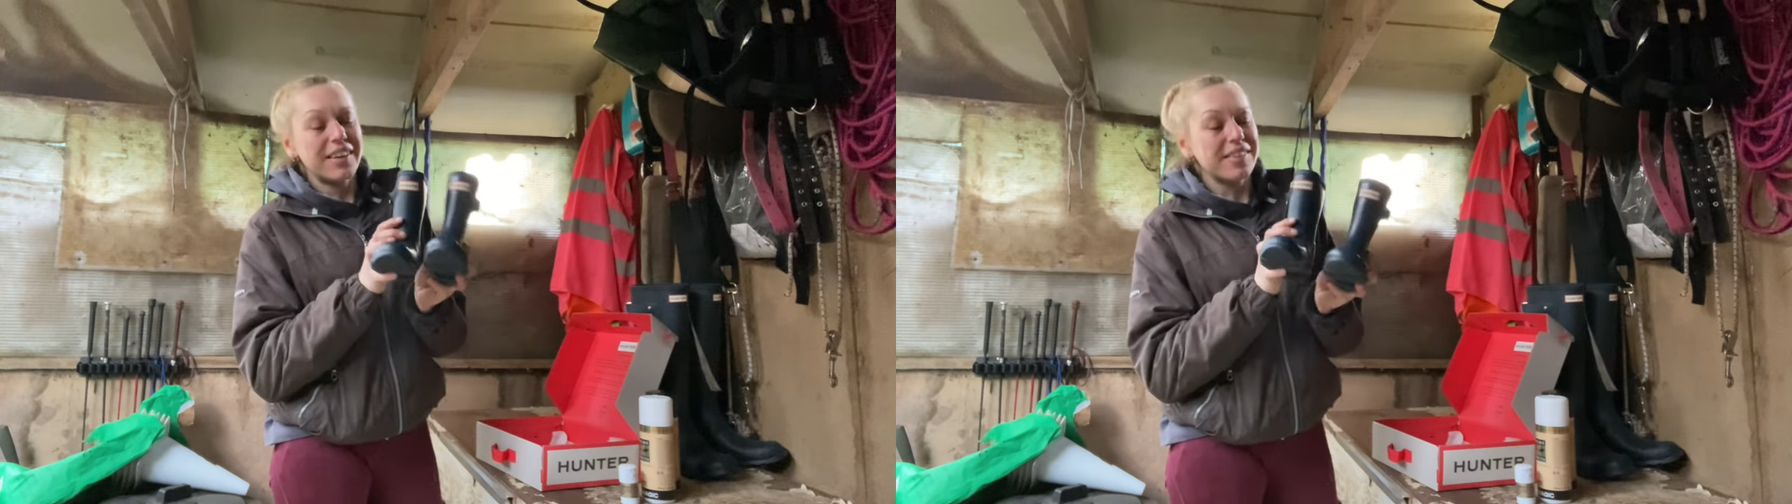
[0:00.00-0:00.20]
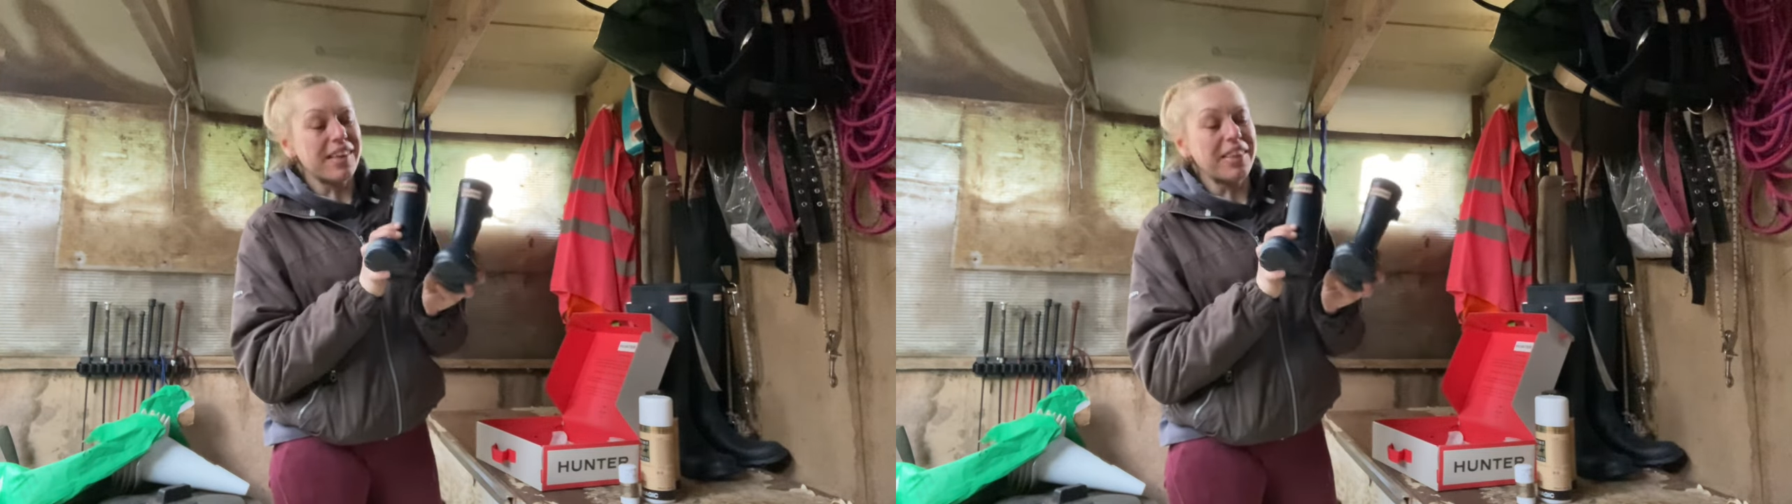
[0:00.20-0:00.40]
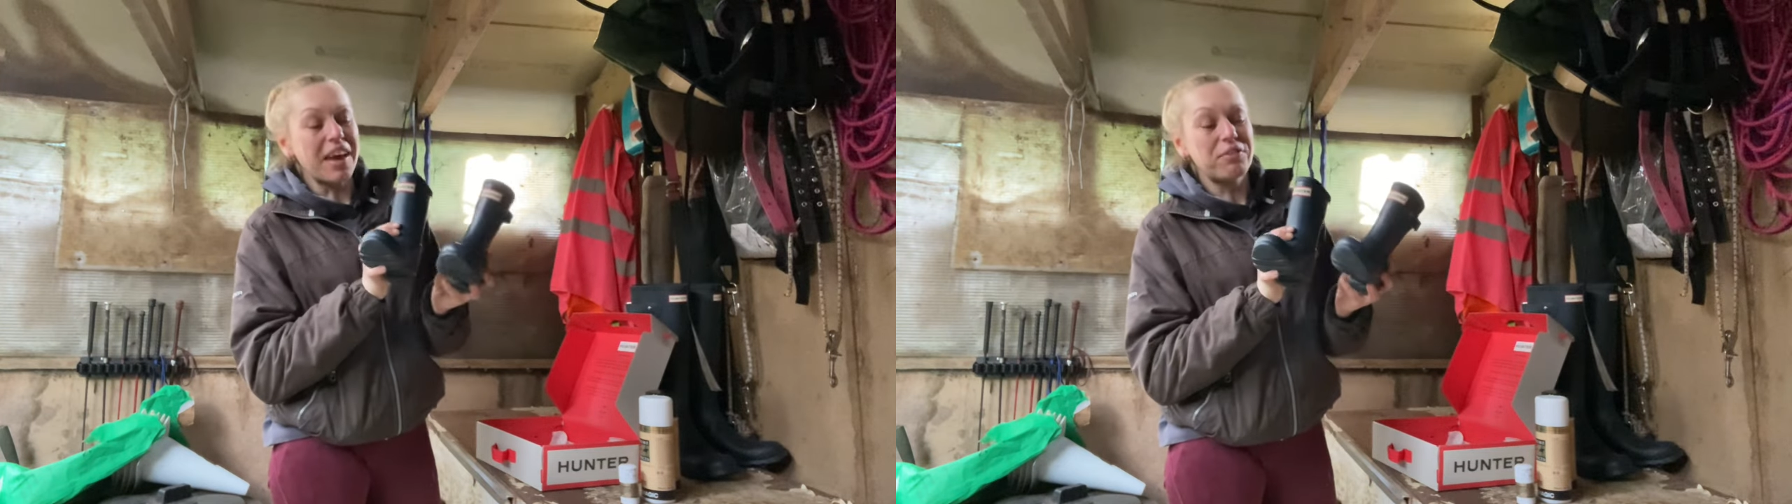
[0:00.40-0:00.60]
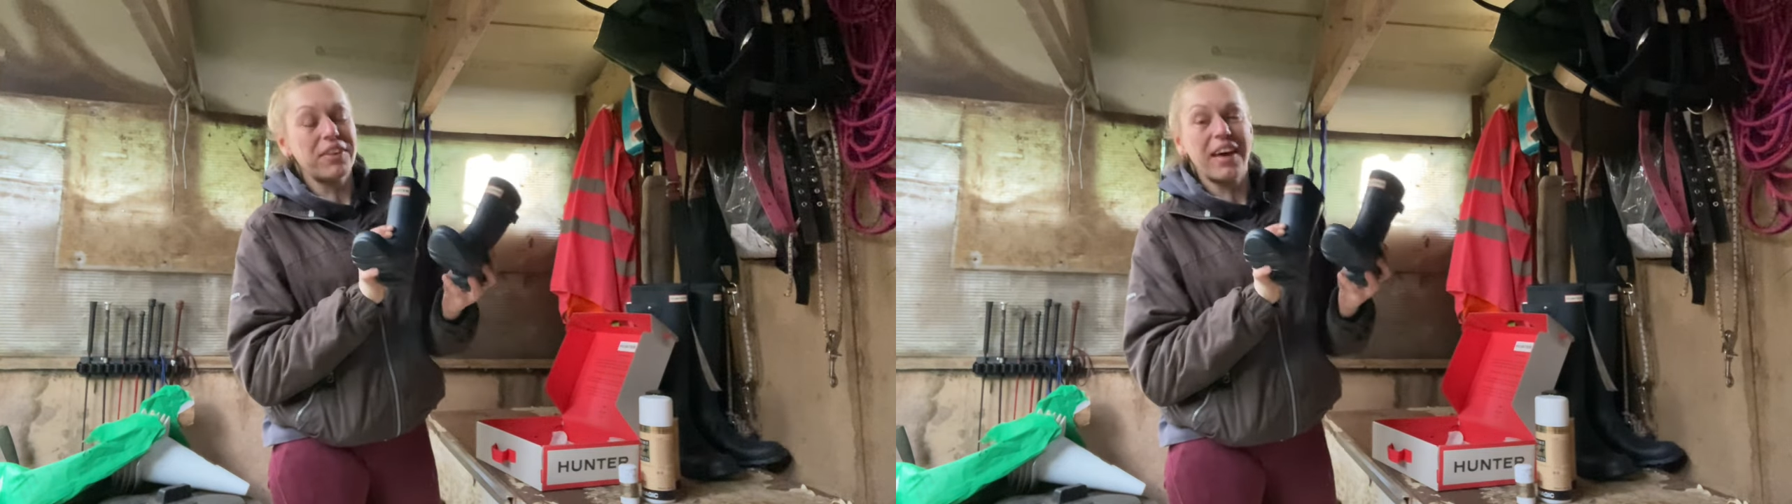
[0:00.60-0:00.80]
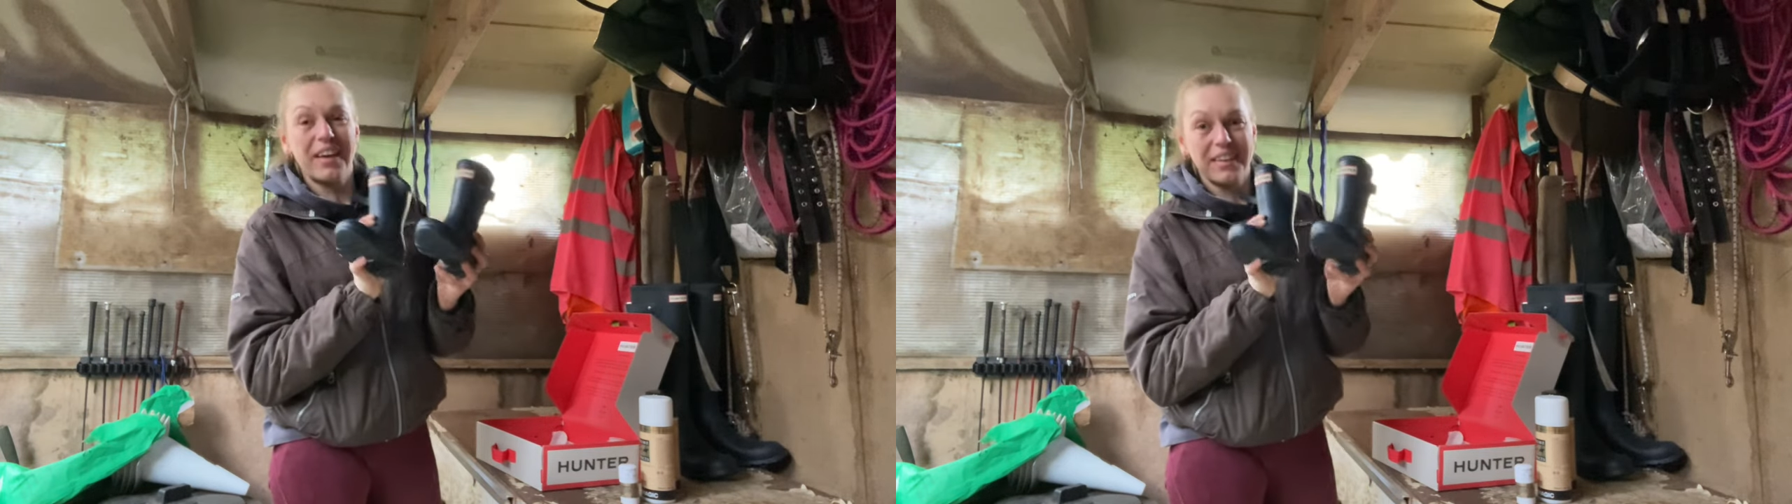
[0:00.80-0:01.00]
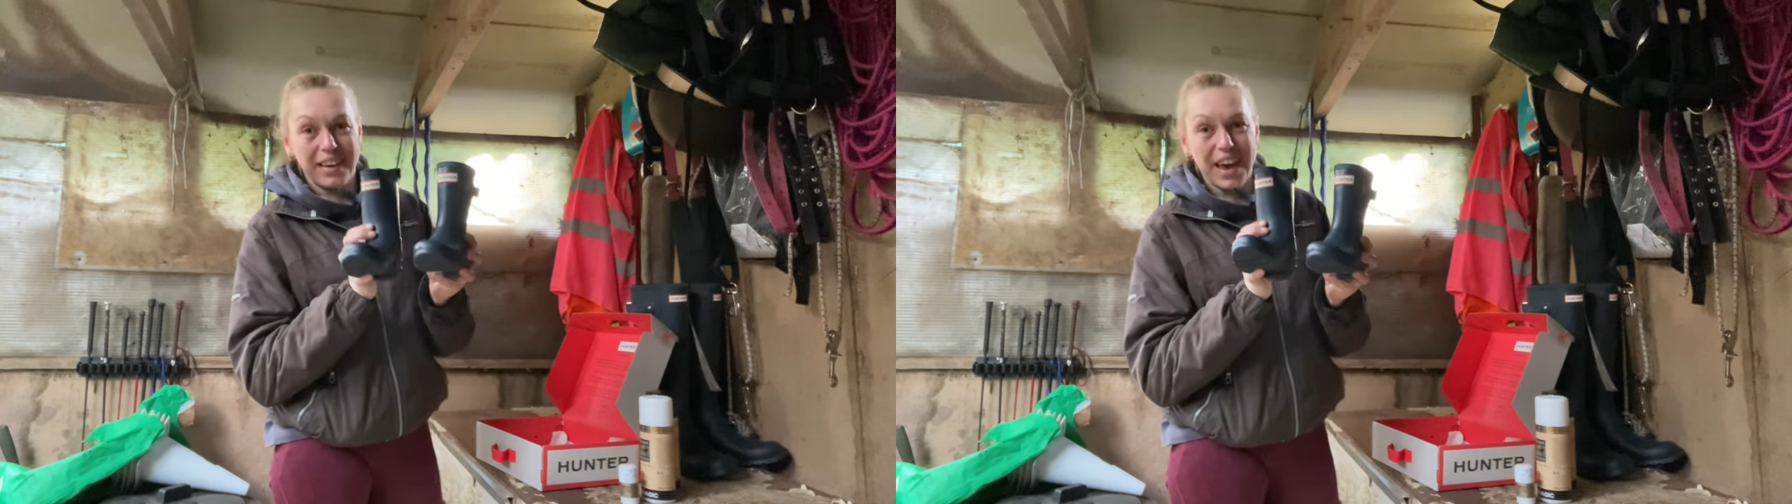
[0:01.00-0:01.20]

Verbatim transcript: So they're for the